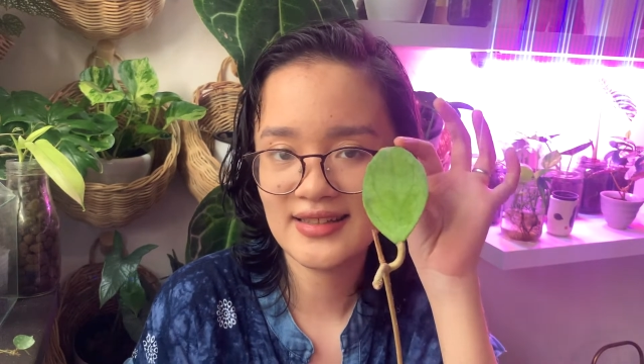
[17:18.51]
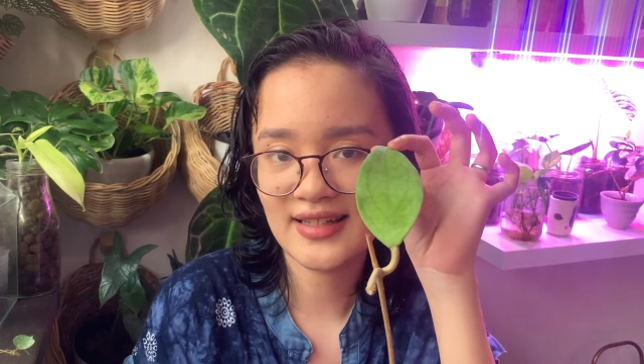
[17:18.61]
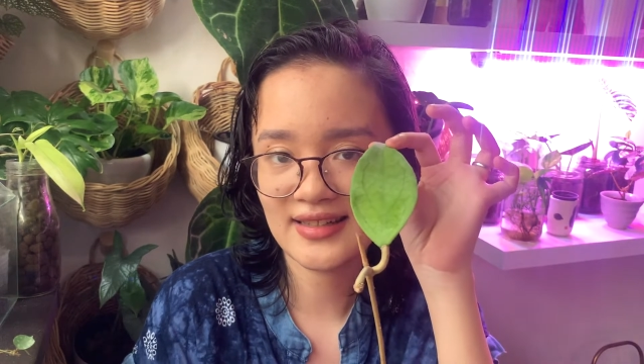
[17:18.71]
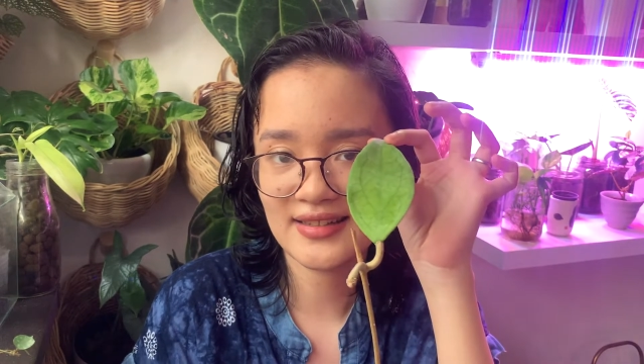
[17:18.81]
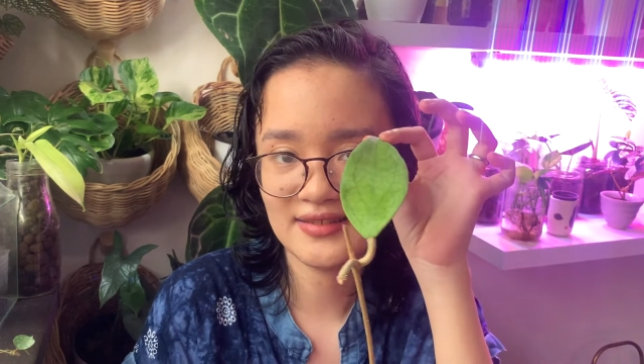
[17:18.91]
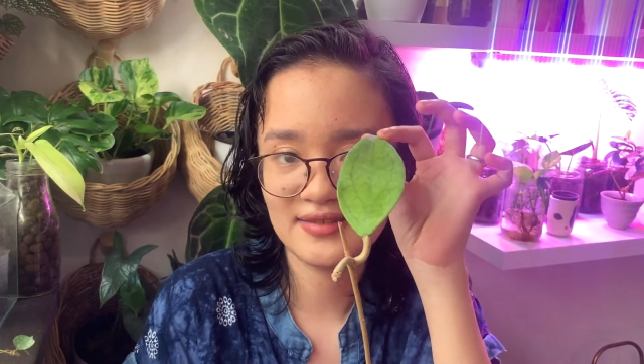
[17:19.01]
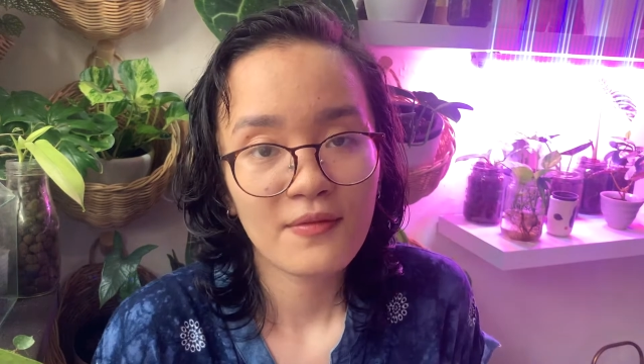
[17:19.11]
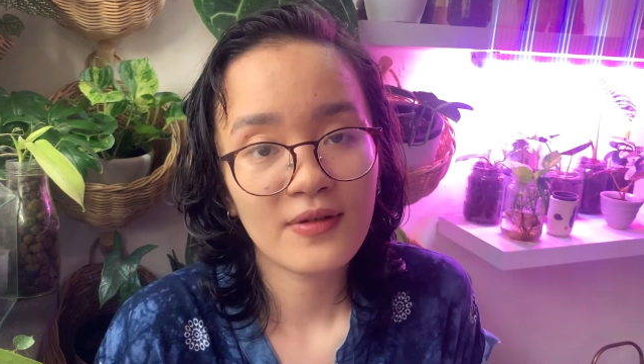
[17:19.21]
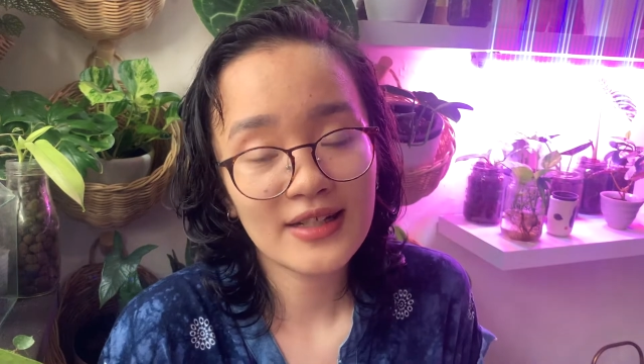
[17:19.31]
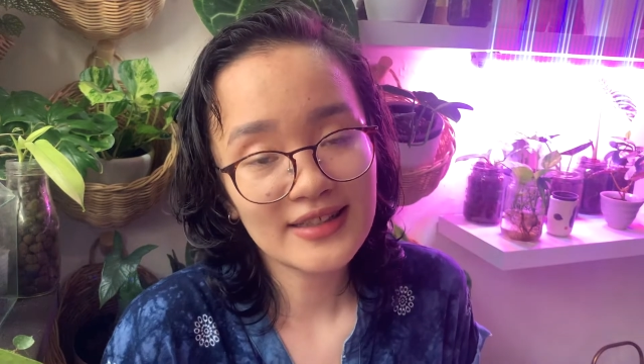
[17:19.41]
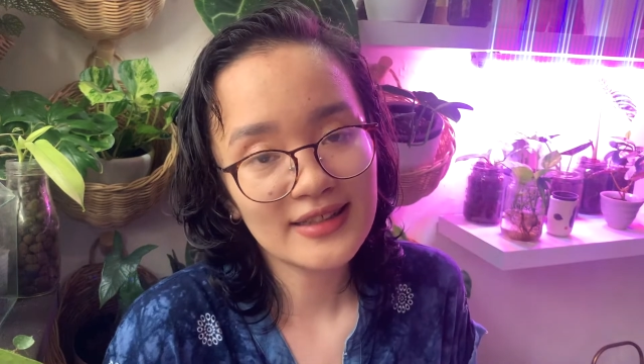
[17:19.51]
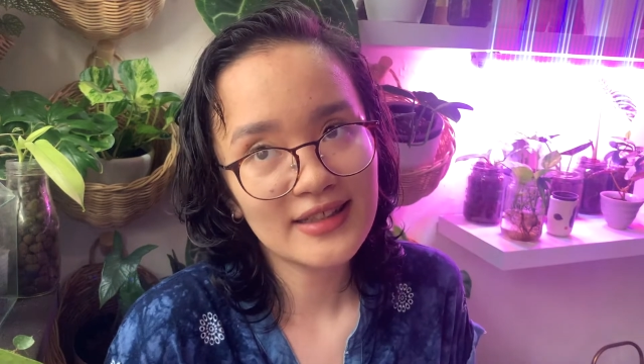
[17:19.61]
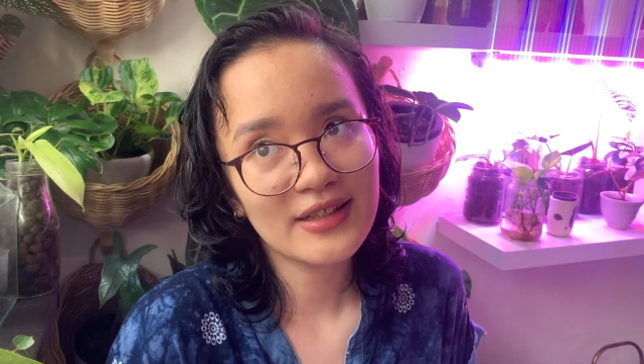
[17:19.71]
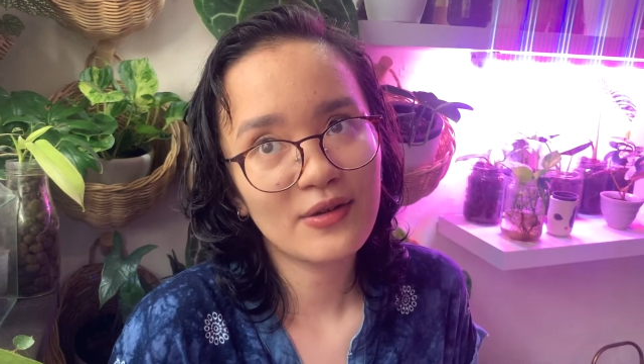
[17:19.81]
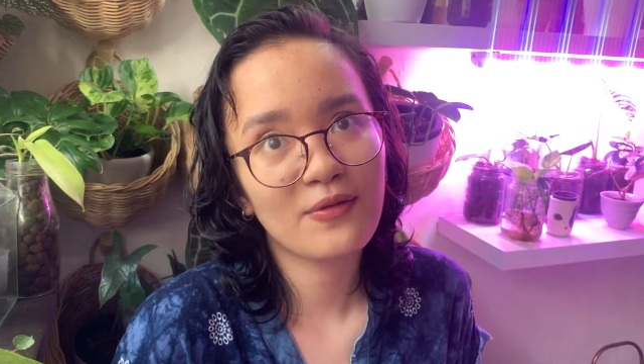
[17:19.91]
yeah,
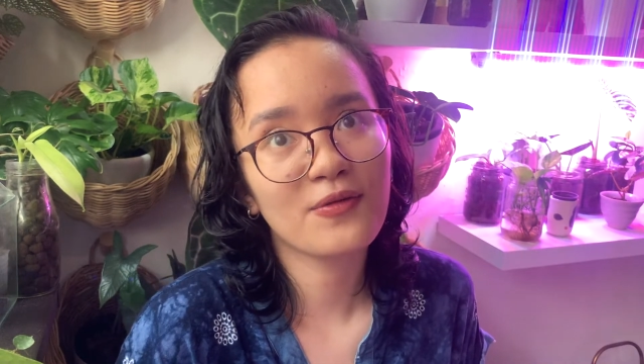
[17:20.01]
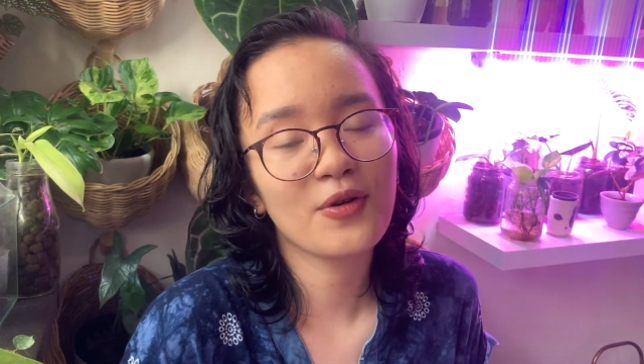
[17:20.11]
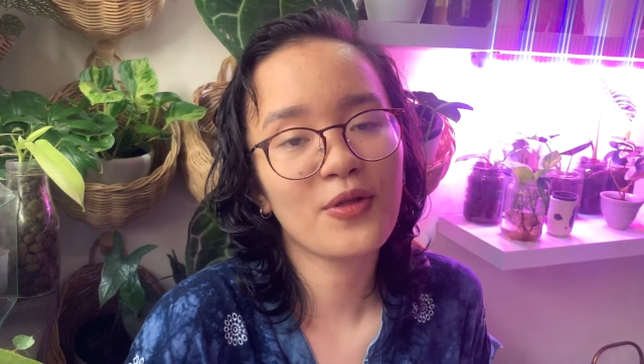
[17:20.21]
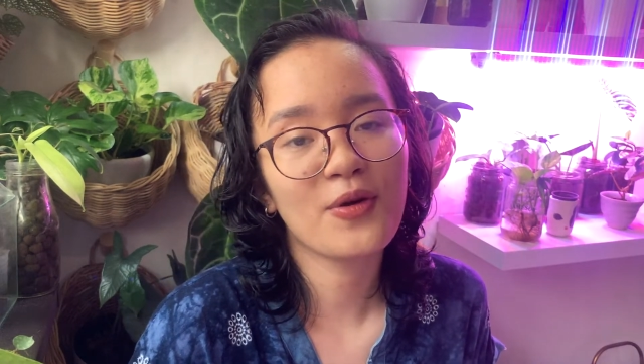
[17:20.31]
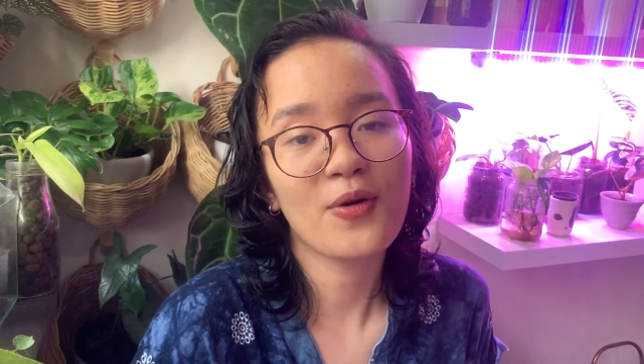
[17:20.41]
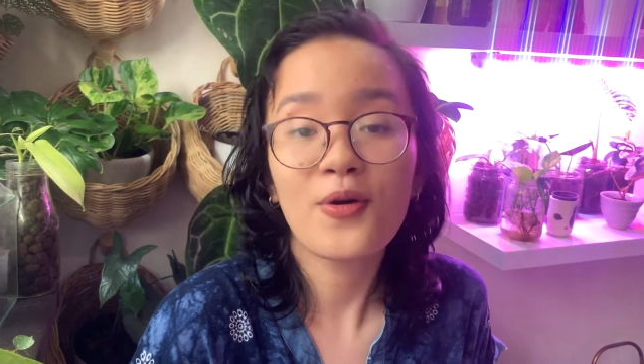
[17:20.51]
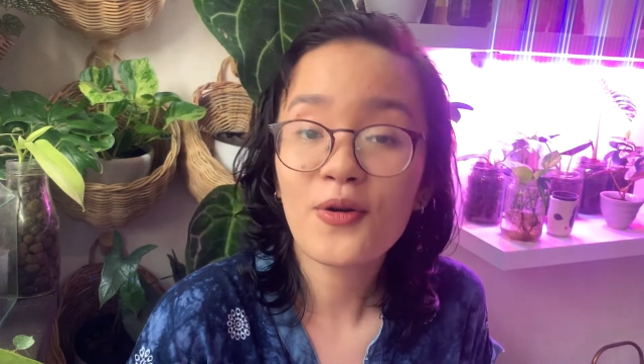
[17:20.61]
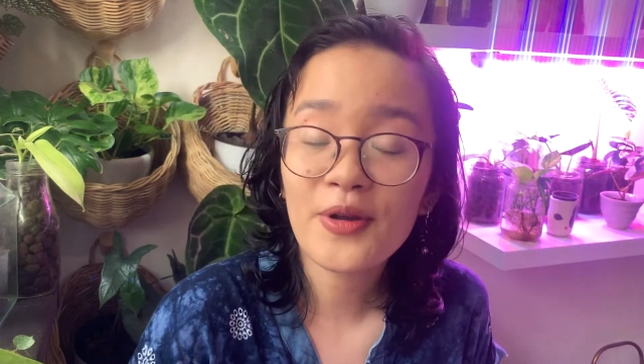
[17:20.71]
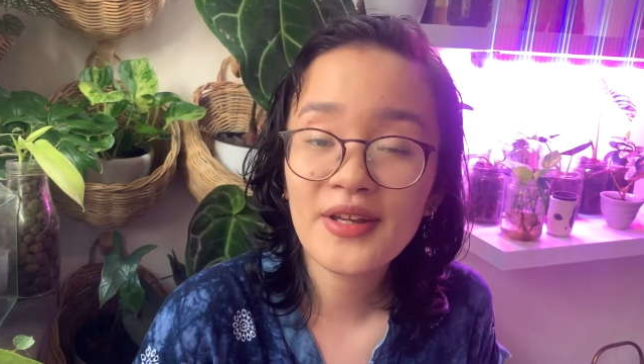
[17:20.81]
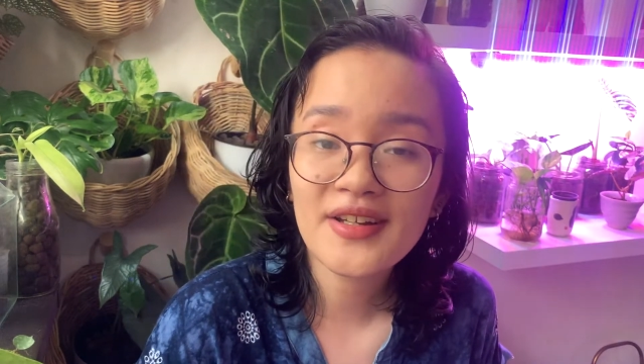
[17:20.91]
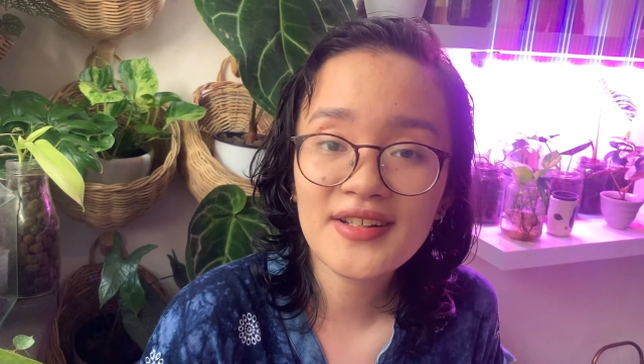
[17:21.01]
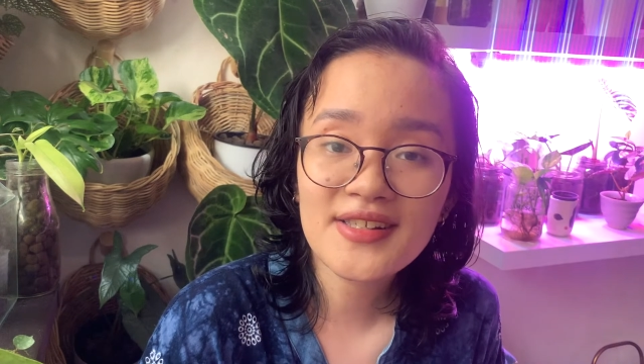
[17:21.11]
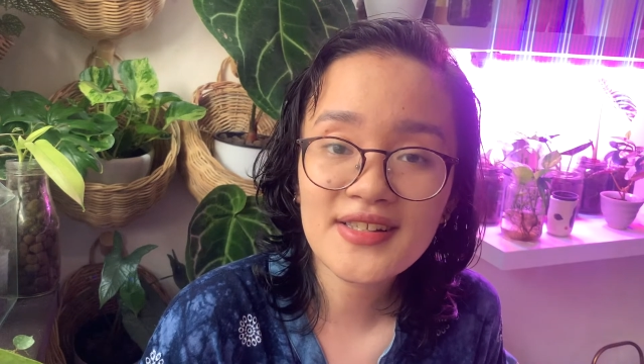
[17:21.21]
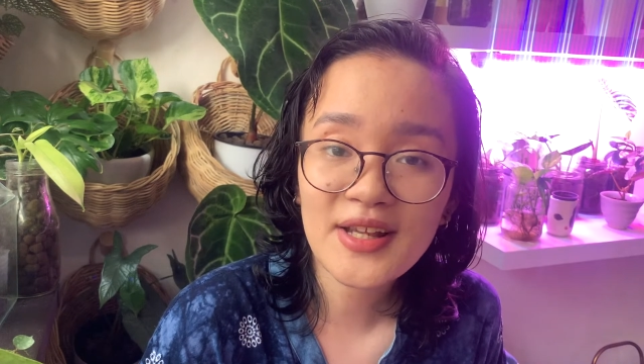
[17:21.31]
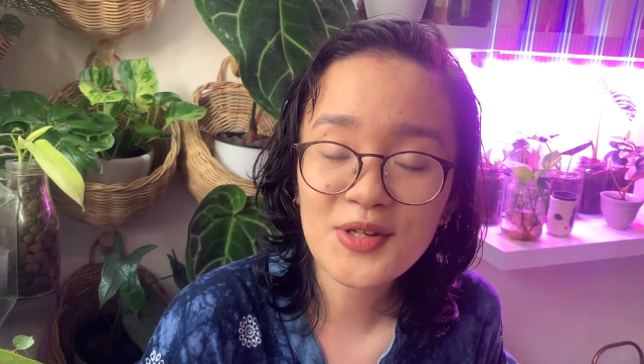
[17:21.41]
finally for the Hoya
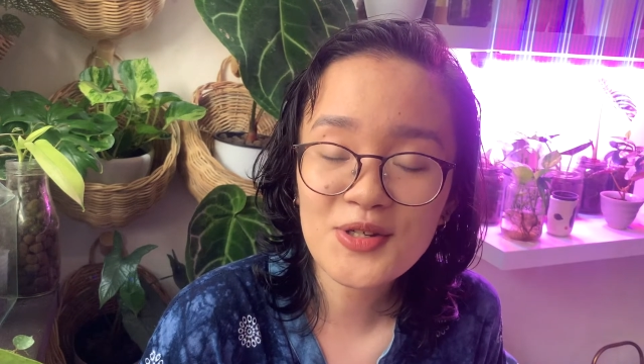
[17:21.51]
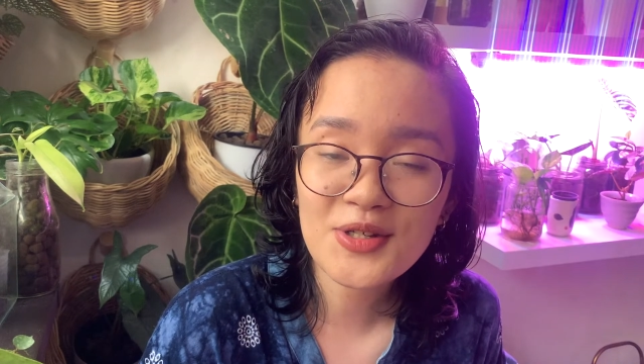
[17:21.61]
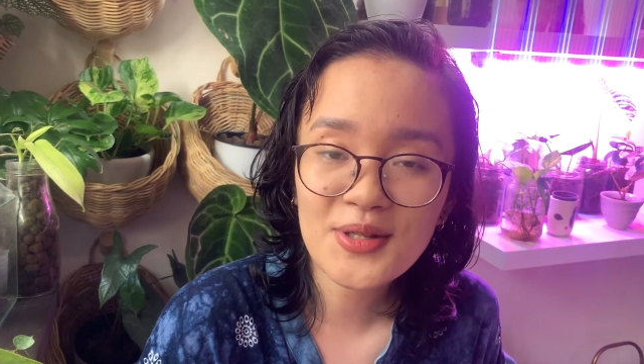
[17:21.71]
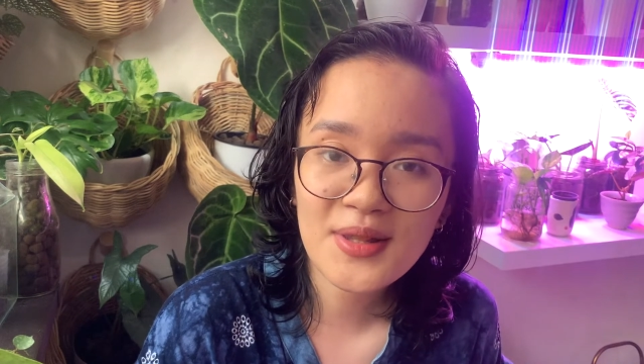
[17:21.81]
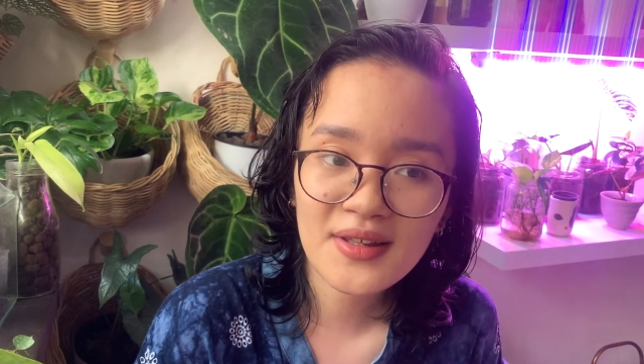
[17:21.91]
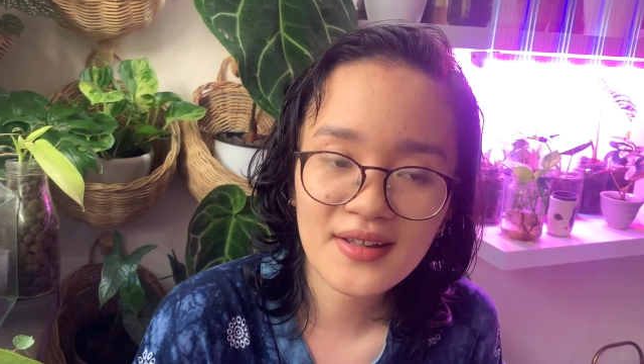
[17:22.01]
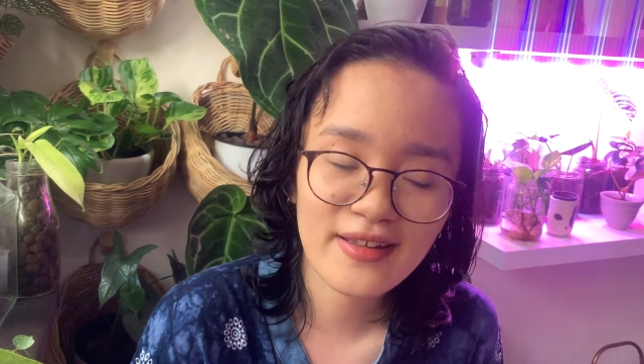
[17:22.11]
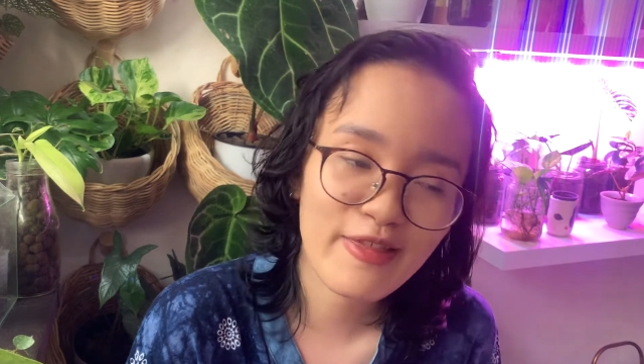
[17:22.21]
section,